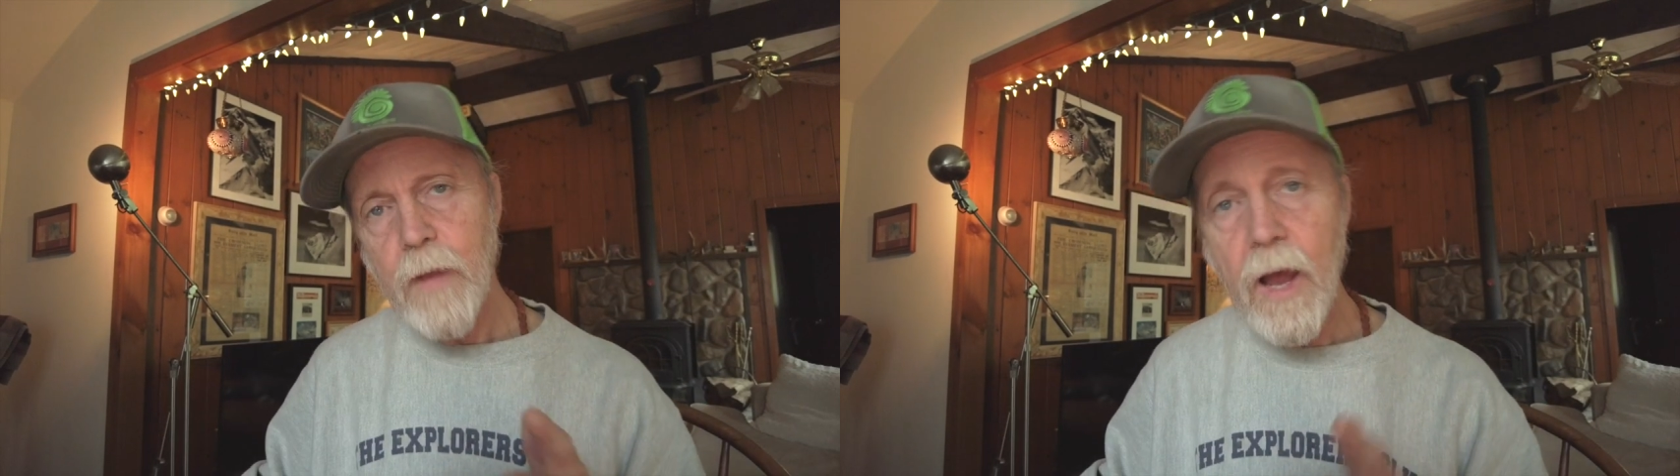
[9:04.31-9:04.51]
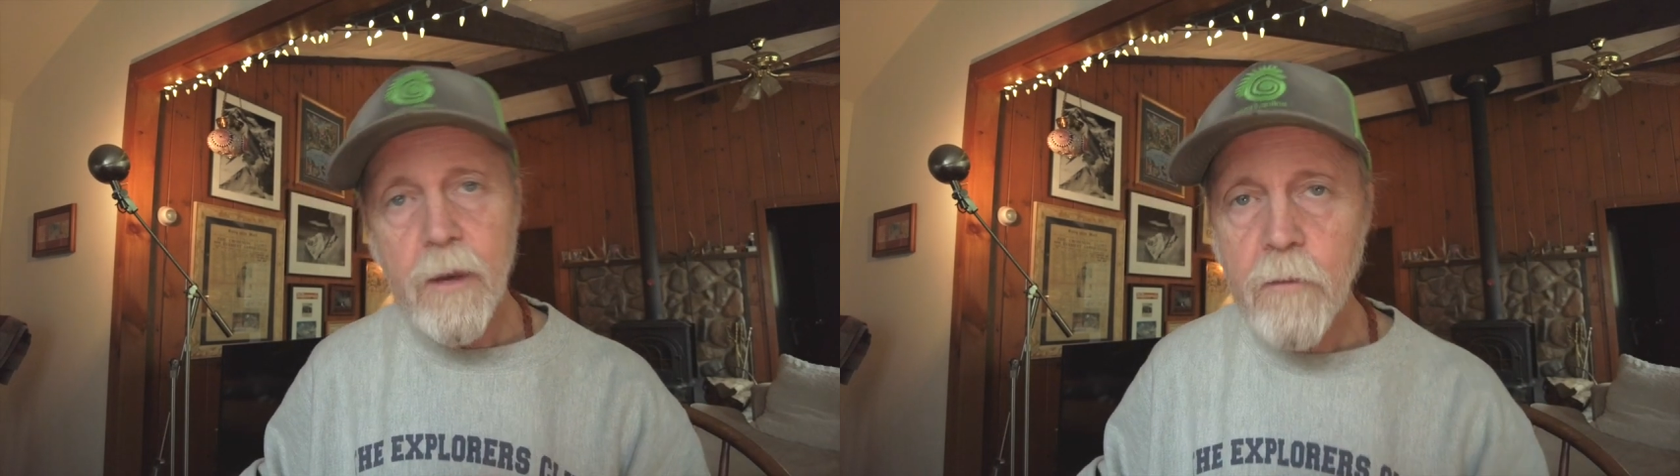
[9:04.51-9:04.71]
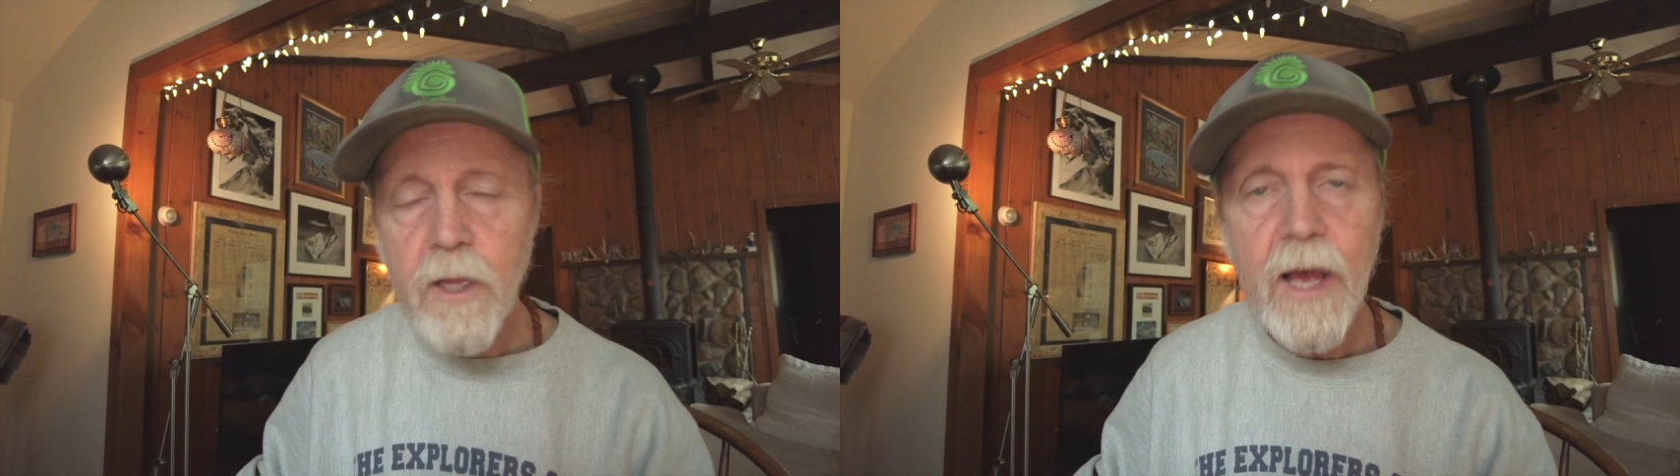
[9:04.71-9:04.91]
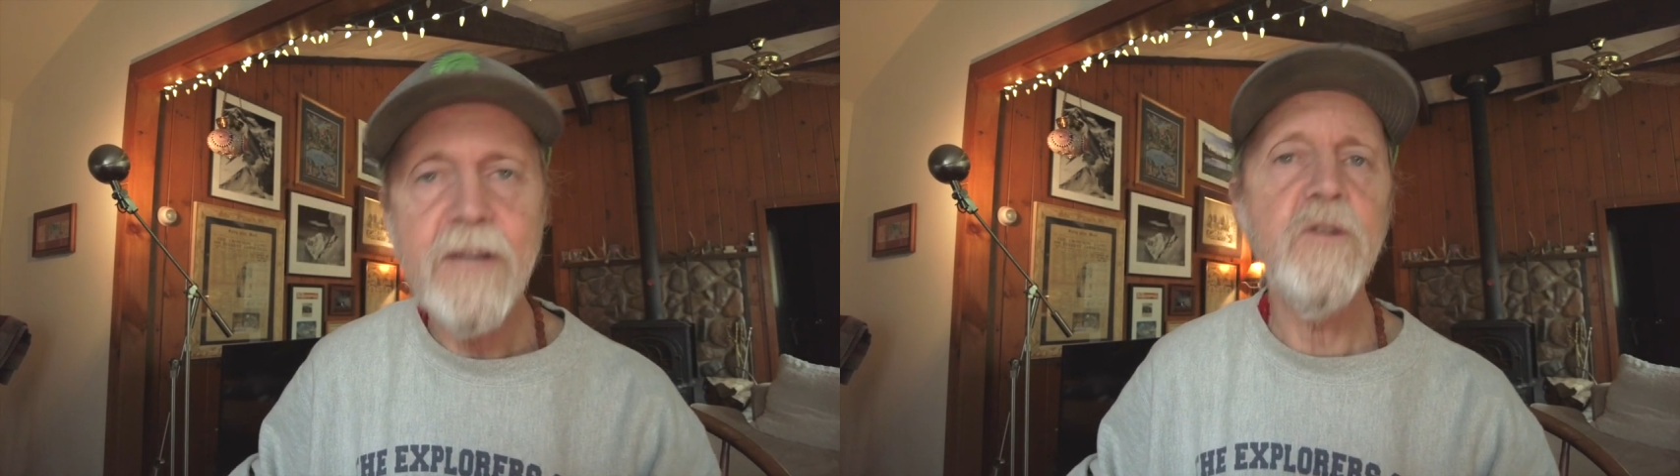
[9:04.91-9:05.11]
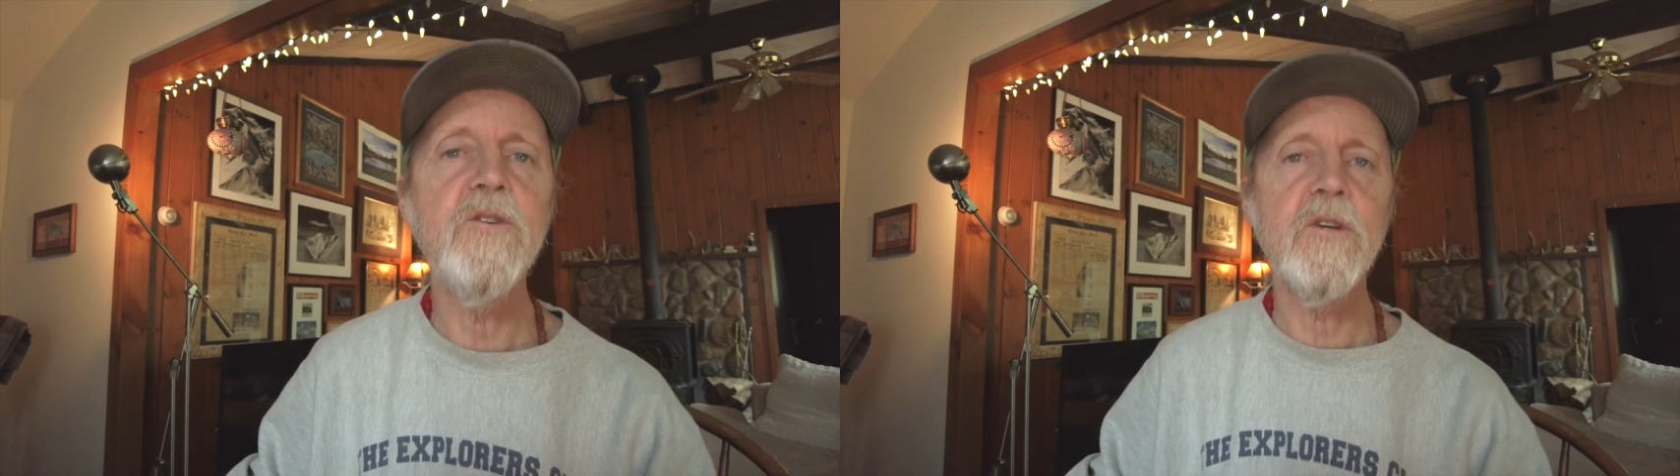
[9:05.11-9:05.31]
I am
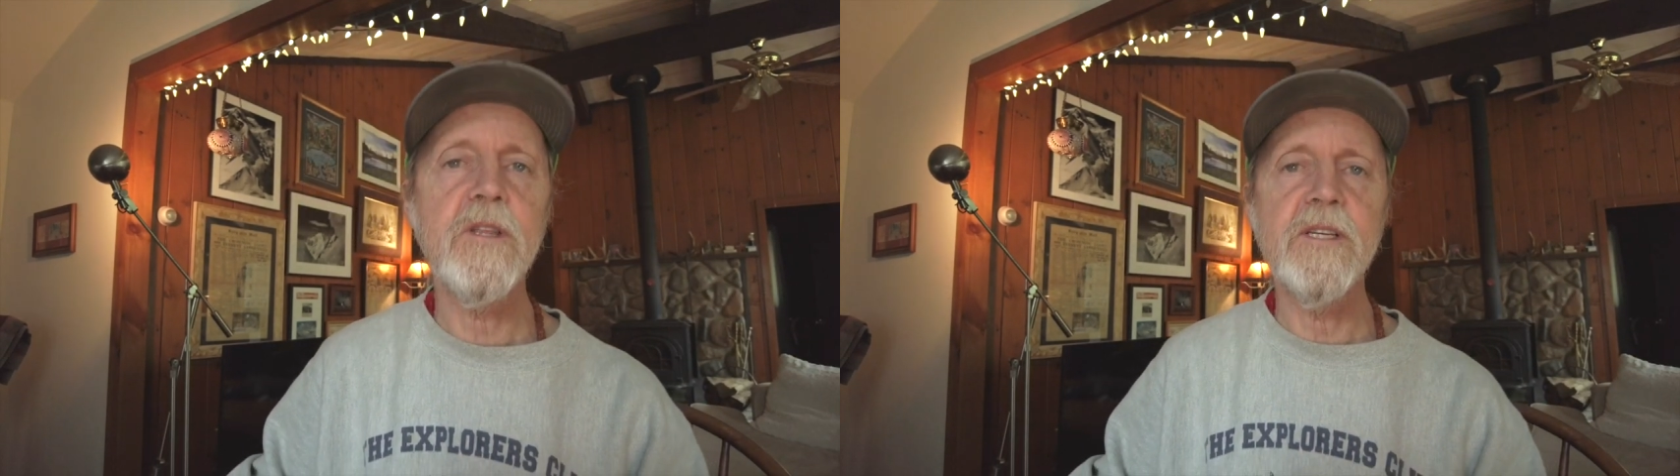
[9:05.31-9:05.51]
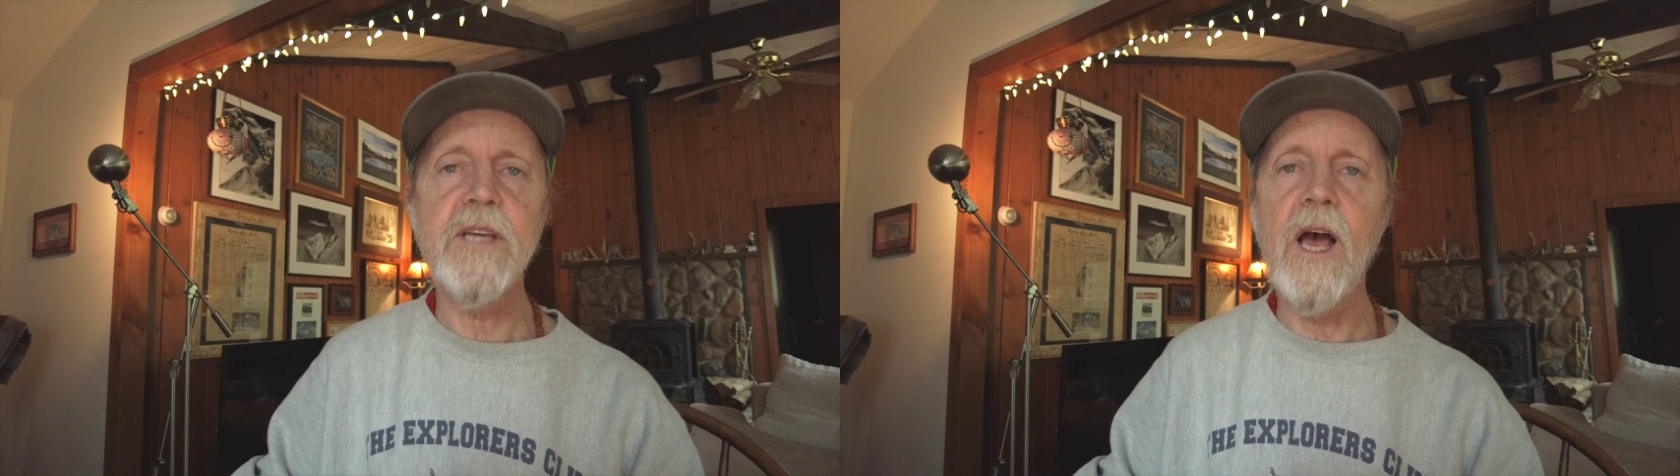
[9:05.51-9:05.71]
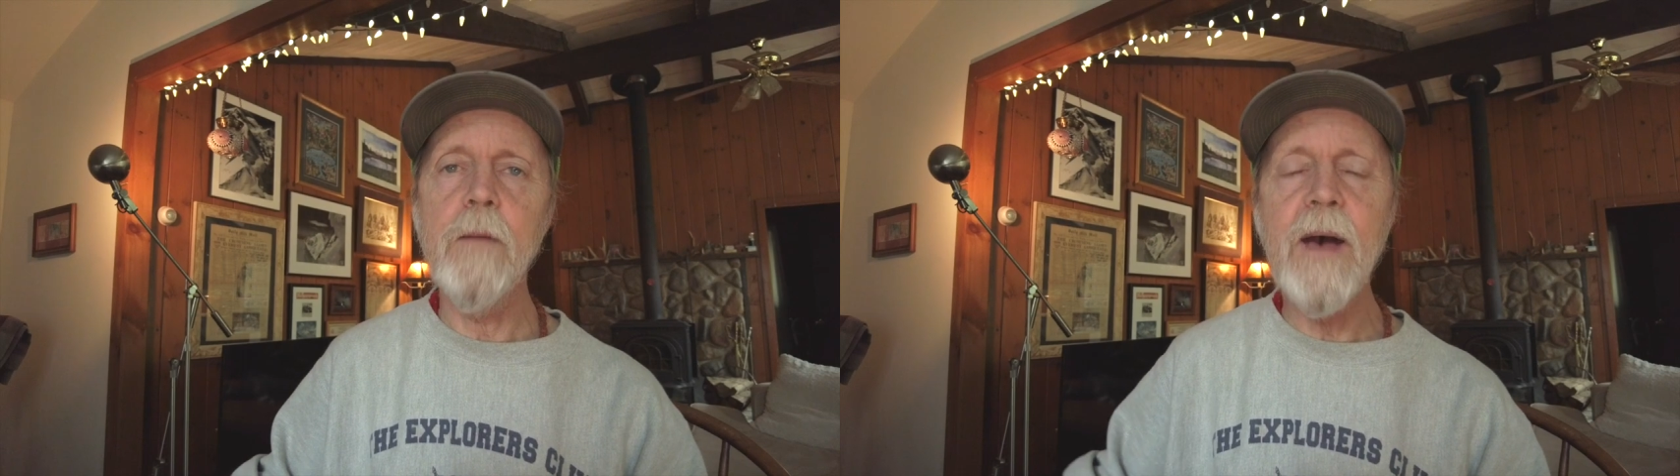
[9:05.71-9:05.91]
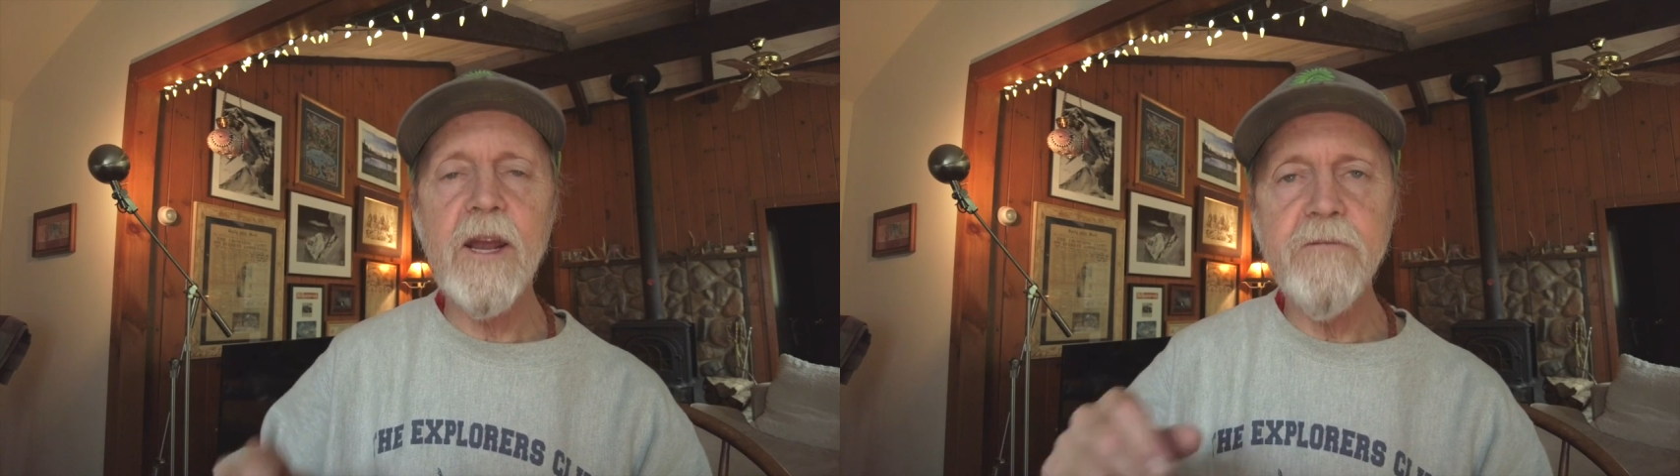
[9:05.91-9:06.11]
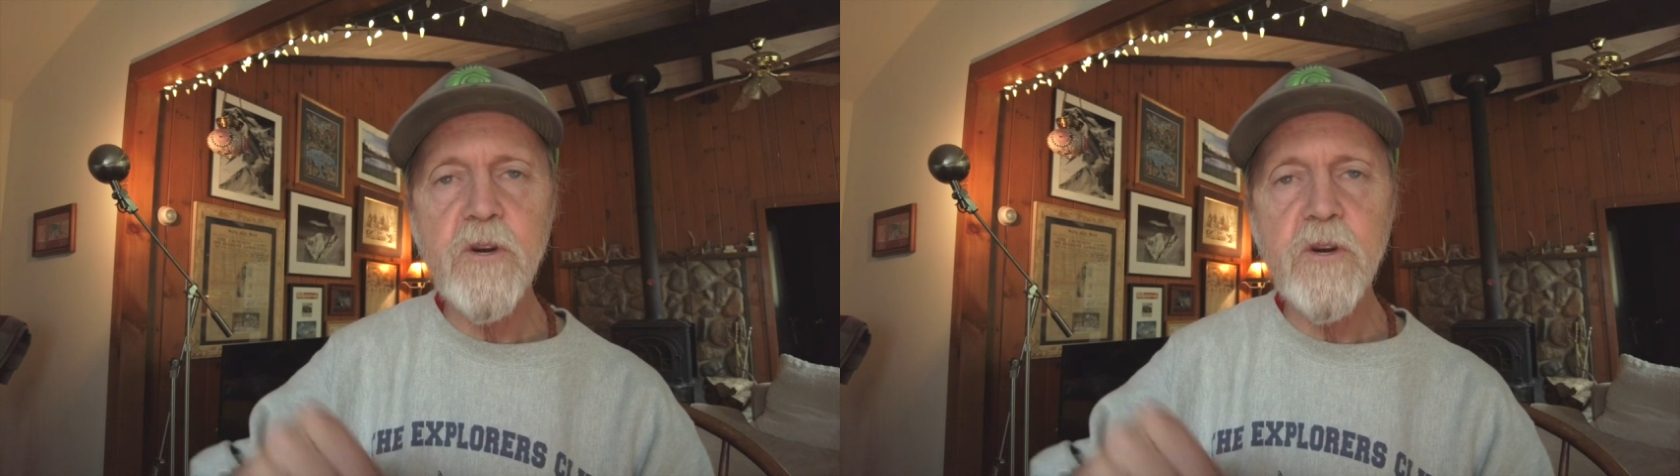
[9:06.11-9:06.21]
glad you took the time out of